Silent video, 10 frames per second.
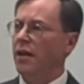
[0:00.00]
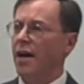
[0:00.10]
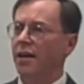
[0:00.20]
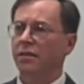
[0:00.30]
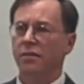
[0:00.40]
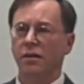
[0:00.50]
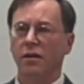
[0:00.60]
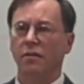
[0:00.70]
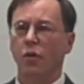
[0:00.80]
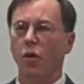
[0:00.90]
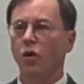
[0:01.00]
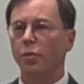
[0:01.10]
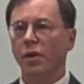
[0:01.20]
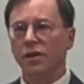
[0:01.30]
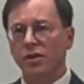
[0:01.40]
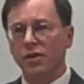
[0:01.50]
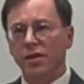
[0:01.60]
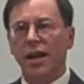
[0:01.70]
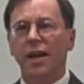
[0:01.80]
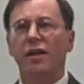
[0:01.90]
that of all the places
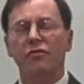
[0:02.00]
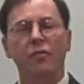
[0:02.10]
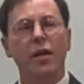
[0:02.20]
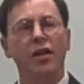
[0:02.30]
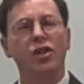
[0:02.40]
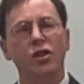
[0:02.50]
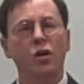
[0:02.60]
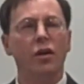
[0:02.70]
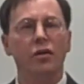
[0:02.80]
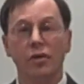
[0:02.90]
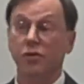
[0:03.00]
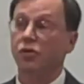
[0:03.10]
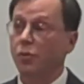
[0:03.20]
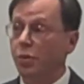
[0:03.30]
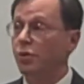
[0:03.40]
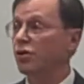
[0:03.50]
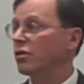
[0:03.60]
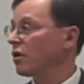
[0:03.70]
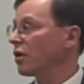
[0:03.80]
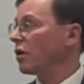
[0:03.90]
to get information on industrial
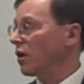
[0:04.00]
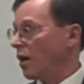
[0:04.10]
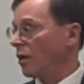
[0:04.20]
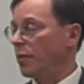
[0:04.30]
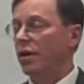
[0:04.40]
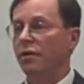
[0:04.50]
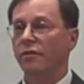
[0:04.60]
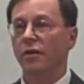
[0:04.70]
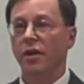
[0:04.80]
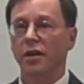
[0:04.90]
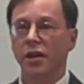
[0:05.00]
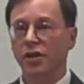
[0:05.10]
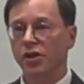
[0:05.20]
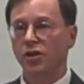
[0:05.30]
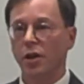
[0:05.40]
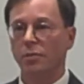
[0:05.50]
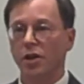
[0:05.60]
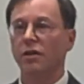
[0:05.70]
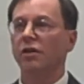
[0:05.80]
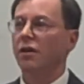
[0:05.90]
pollution, albeit a very niche
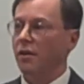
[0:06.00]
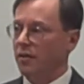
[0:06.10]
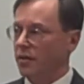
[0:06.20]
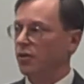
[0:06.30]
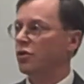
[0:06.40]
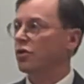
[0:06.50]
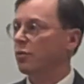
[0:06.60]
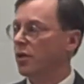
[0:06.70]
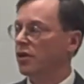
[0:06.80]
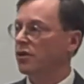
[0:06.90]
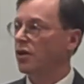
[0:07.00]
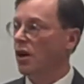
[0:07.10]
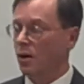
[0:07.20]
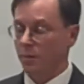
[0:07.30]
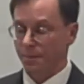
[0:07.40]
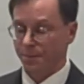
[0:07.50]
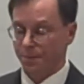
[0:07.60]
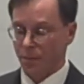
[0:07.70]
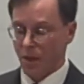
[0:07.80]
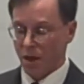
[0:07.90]
subject, this was the place to go.
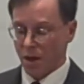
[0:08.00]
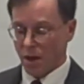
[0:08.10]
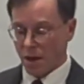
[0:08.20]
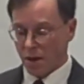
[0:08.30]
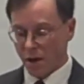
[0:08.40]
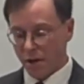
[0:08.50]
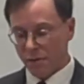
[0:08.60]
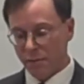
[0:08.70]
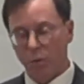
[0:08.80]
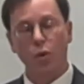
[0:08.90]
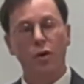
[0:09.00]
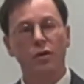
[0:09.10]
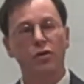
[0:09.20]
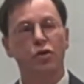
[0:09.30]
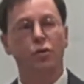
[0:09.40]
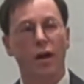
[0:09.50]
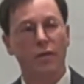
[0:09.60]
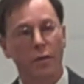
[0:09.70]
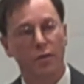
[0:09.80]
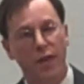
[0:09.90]
The other important trend
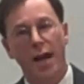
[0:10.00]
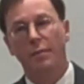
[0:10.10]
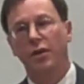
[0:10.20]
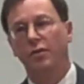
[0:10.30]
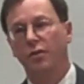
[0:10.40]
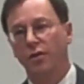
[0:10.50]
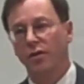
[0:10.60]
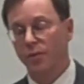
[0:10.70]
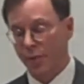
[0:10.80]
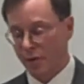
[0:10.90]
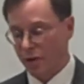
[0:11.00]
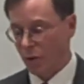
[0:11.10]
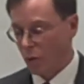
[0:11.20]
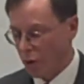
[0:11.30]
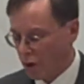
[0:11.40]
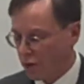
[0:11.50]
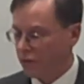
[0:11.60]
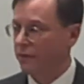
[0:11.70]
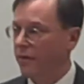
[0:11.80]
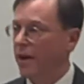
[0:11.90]
that was happening during this period
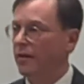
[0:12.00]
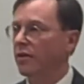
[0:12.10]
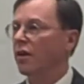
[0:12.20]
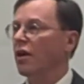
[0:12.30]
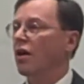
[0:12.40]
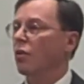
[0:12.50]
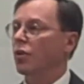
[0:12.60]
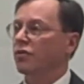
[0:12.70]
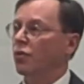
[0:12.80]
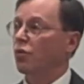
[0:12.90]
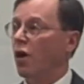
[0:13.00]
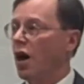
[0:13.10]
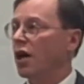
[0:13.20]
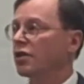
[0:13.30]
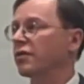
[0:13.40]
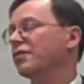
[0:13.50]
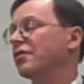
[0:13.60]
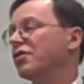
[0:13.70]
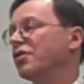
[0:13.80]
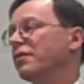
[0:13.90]
was the rise of
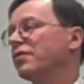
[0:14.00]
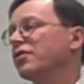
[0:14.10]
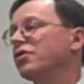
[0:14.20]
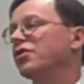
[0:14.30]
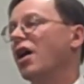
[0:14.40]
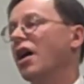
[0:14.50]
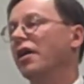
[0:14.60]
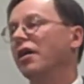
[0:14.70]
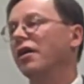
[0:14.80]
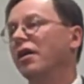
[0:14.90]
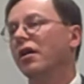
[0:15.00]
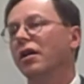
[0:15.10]
civil society